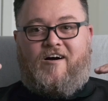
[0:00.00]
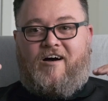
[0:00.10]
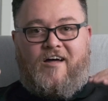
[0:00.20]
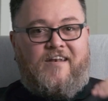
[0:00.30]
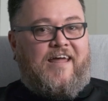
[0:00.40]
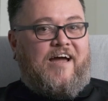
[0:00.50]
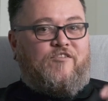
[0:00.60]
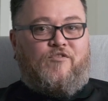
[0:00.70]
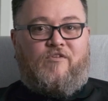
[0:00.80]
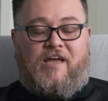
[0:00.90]

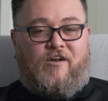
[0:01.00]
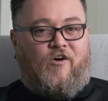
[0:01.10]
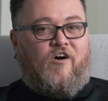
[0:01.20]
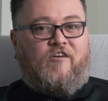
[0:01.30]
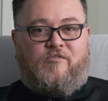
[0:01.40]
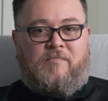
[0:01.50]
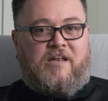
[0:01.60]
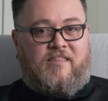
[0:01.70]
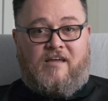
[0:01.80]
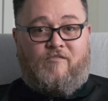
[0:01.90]
unnatural and hard for me to
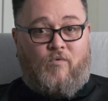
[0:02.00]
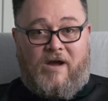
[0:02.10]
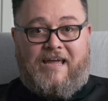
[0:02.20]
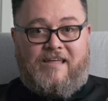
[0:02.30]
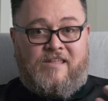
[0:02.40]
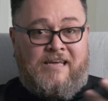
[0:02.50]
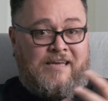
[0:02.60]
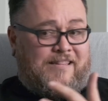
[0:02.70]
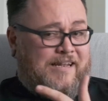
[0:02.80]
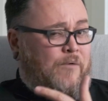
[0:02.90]
think of ways
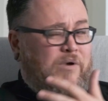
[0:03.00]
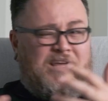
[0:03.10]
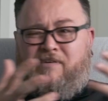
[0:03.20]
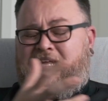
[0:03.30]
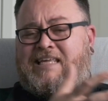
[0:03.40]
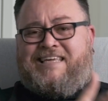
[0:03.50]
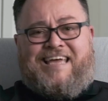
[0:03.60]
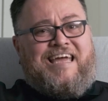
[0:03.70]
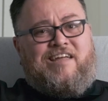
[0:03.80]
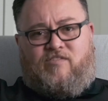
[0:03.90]
that I would even
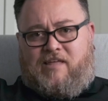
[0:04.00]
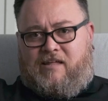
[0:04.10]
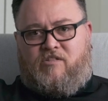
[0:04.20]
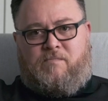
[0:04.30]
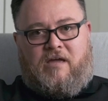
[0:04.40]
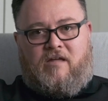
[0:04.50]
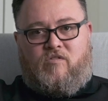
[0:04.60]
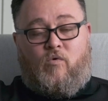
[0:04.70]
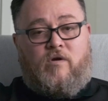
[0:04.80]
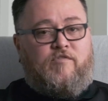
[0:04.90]
engage that
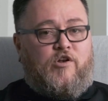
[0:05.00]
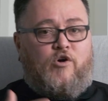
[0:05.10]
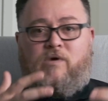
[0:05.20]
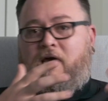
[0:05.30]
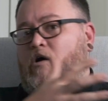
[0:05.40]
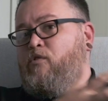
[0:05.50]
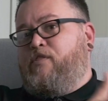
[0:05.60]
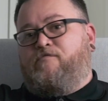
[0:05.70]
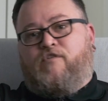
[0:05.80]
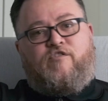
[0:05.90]
space or even know what a
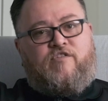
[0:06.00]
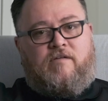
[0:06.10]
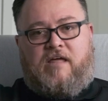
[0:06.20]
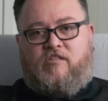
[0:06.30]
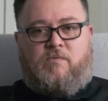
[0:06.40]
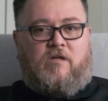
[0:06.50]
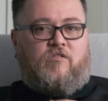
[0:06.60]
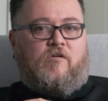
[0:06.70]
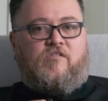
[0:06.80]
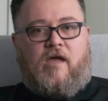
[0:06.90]
healthy version of that
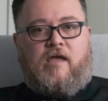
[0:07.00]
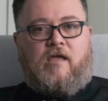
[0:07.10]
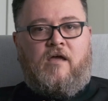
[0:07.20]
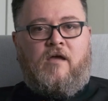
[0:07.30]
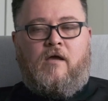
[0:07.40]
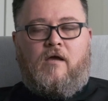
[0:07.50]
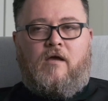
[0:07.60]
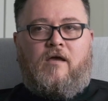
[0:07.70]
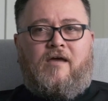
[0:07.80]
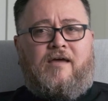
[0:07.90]
space looks like.
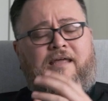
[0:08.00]
And